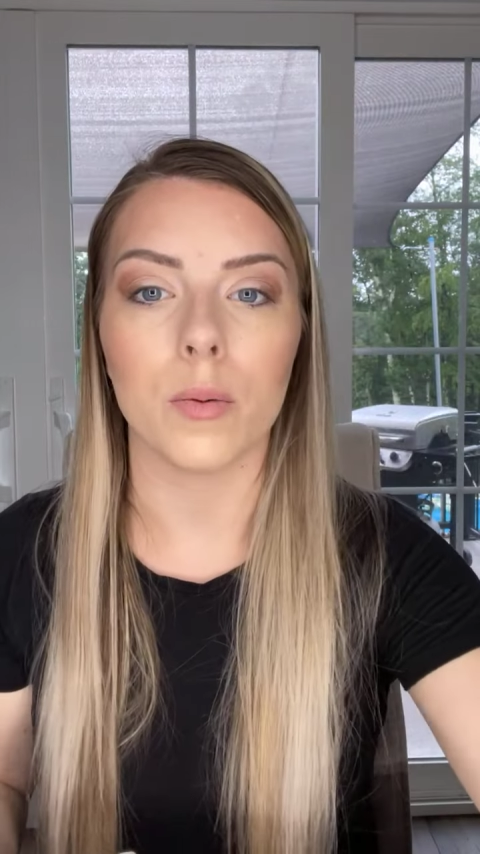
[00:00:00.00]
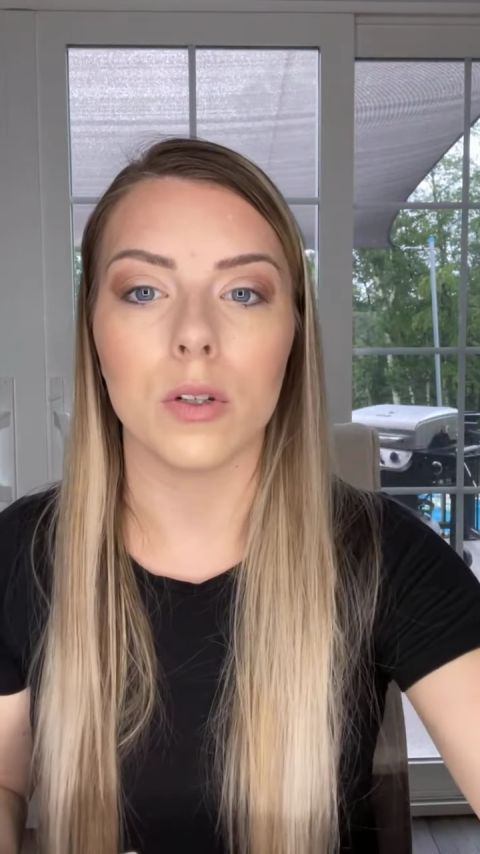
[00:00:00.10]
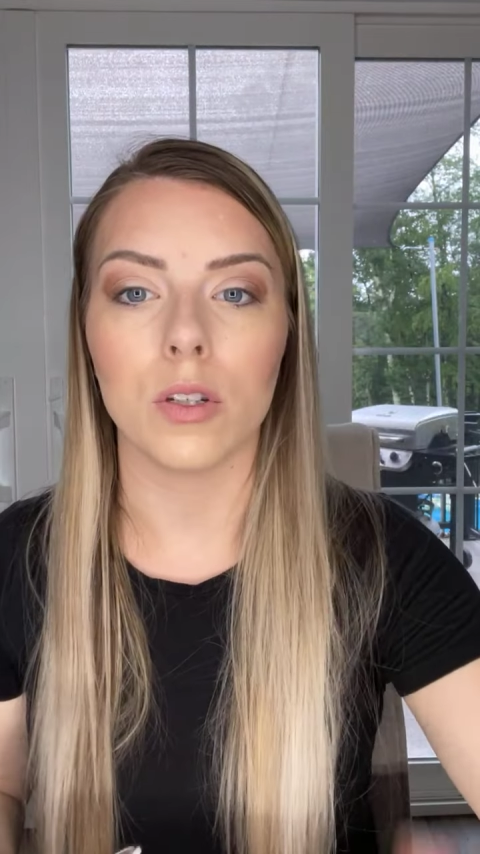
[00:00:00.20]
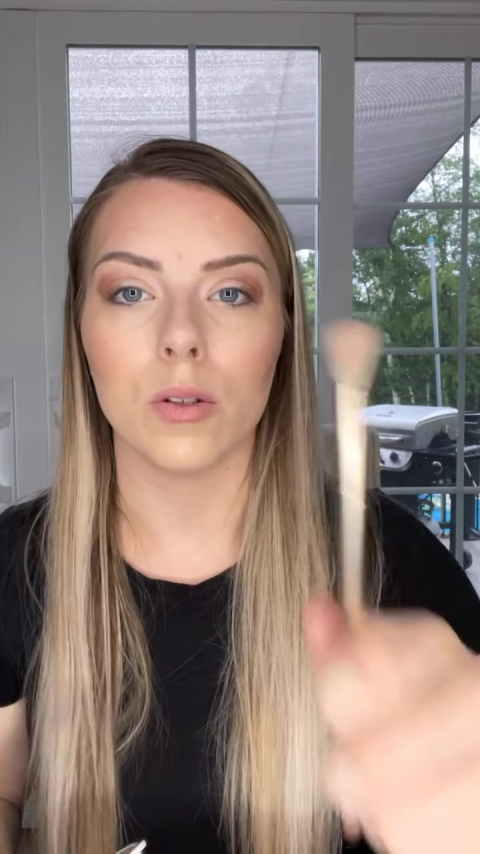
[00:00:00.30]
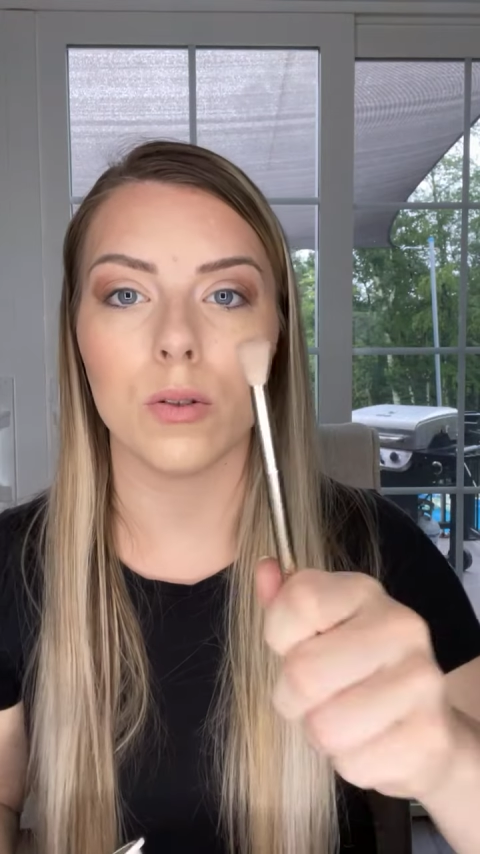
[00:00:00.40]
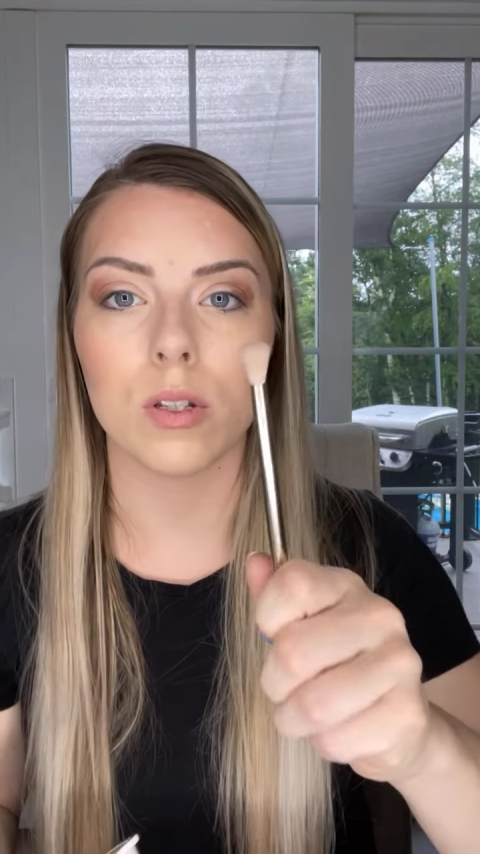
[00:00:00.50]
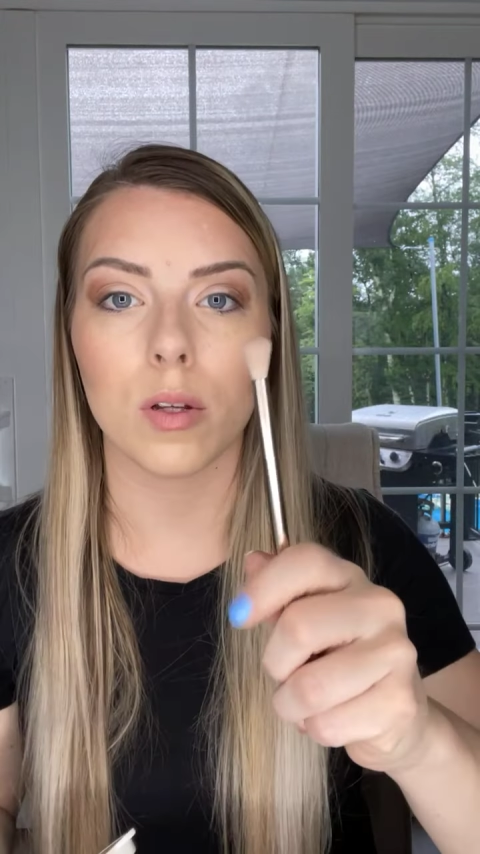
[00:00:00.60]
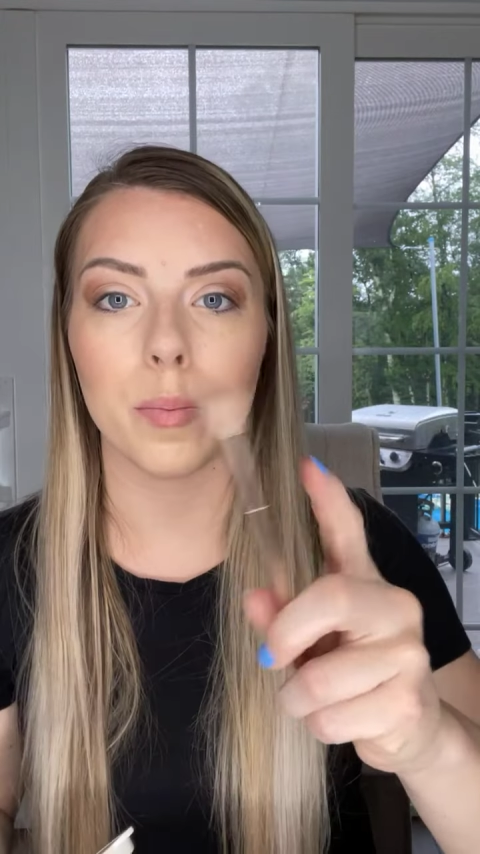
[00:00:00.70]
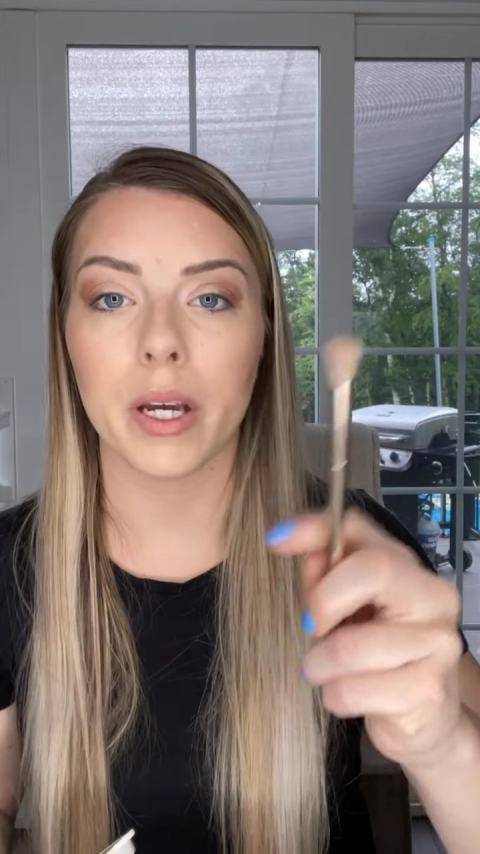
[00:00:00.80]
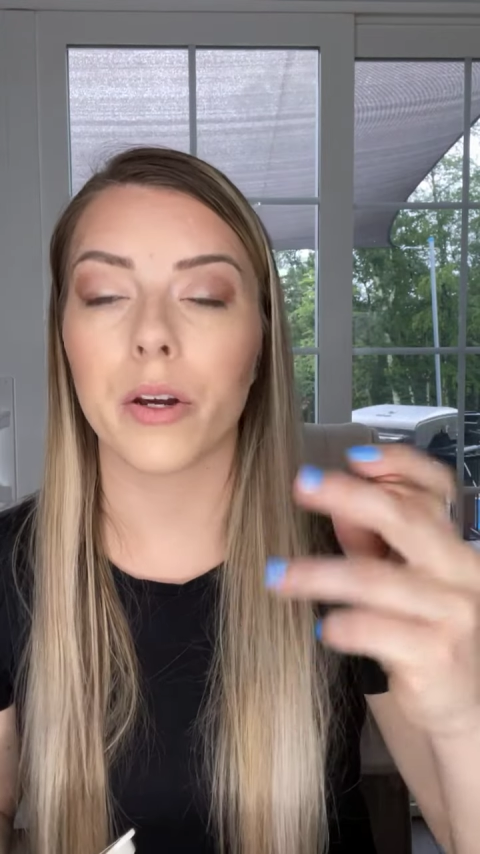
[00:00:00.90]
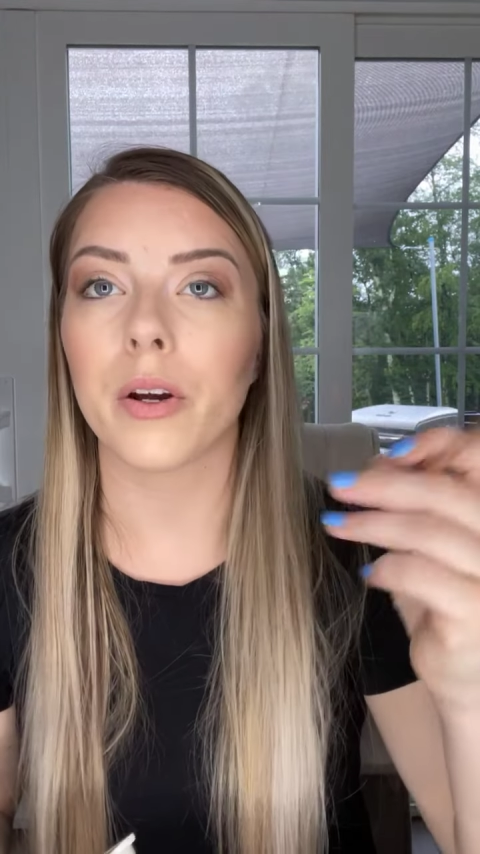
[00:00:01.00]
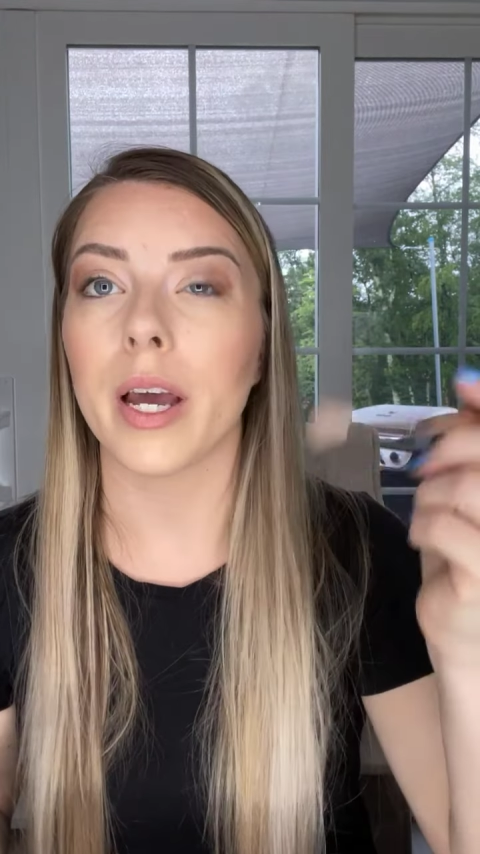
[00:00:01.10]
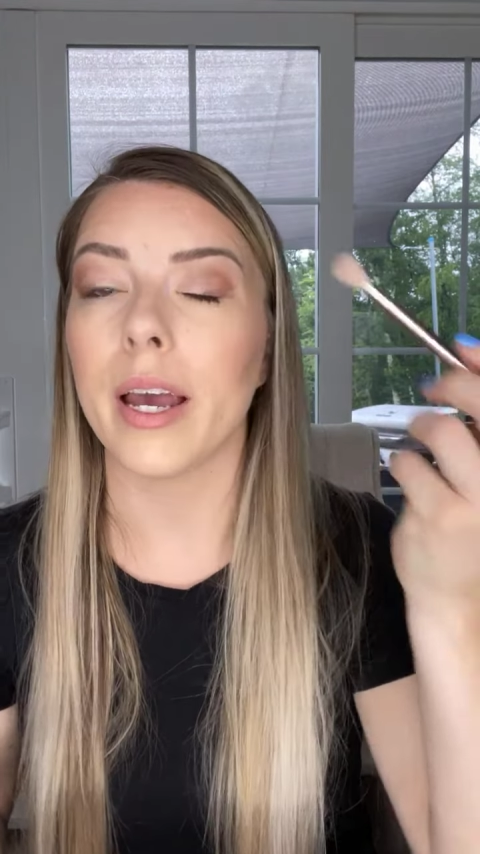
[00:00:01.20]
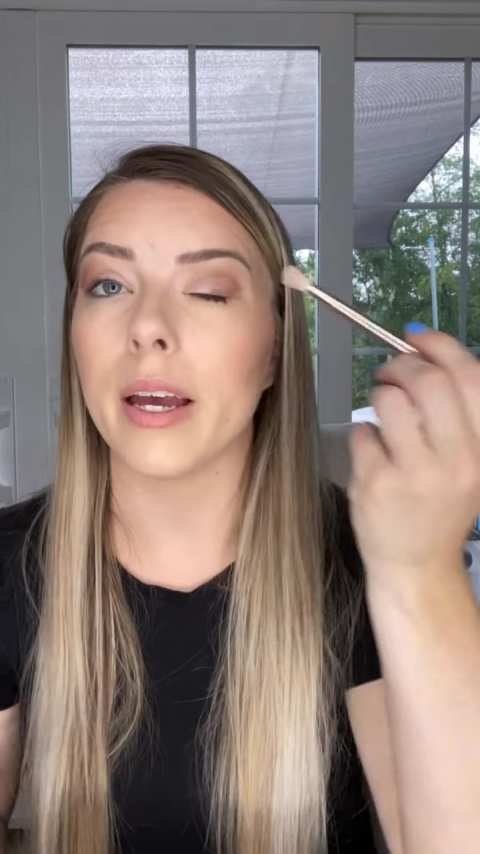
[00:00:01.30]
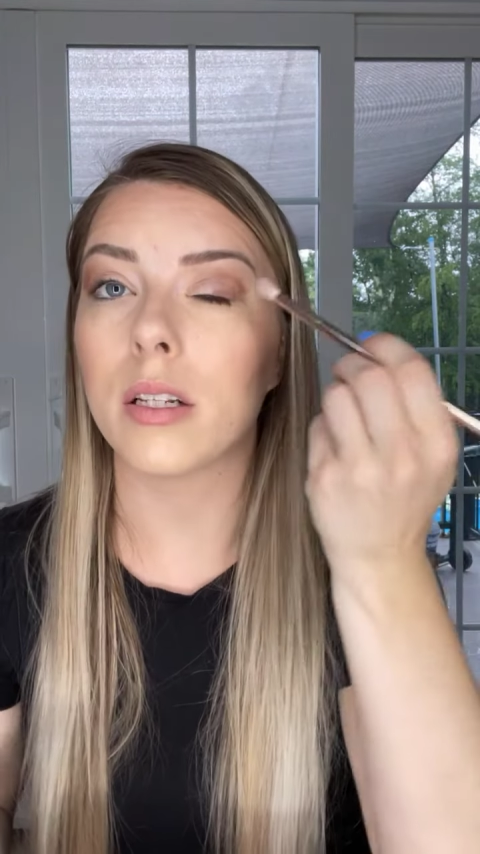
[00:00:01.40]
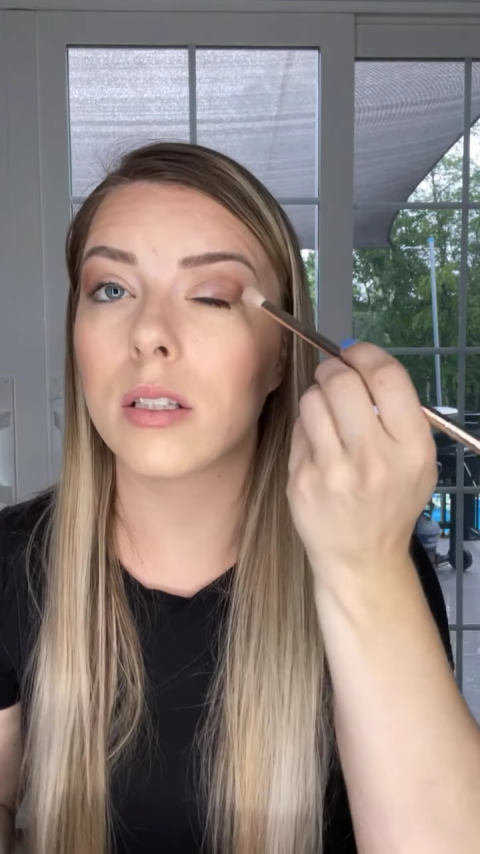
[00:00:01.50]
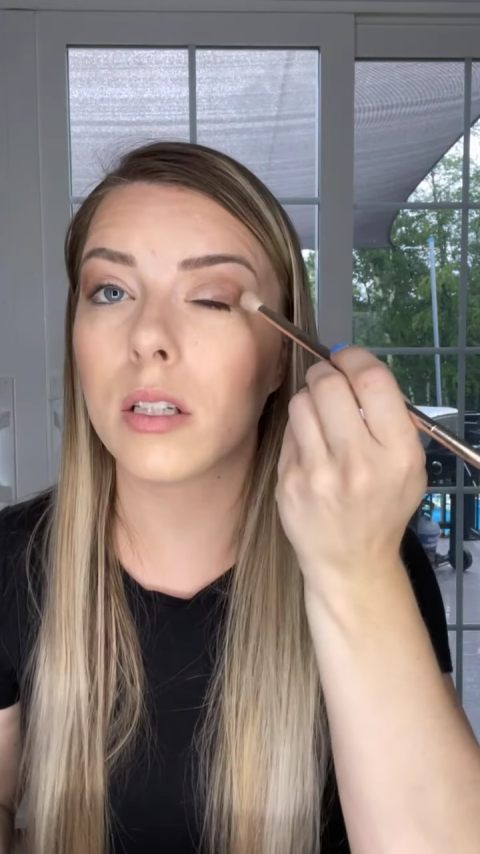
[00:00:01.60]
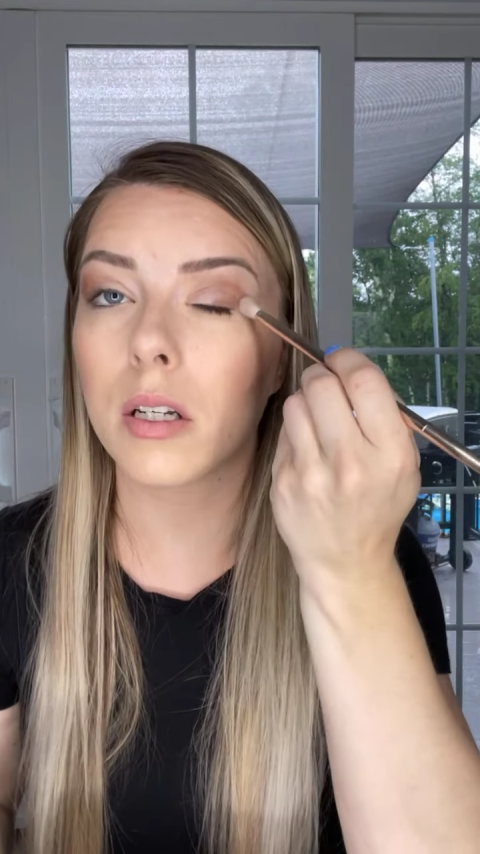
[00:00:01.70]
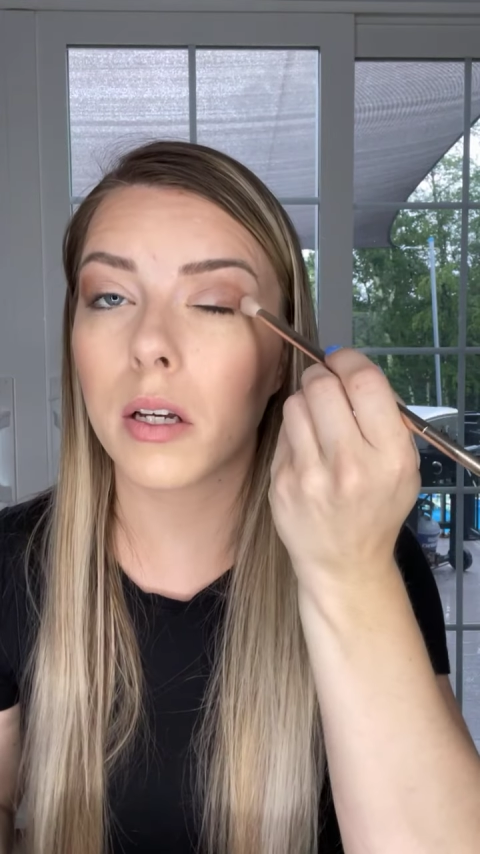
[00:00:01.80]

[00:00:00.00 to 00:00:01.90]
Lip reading: will use the bigger end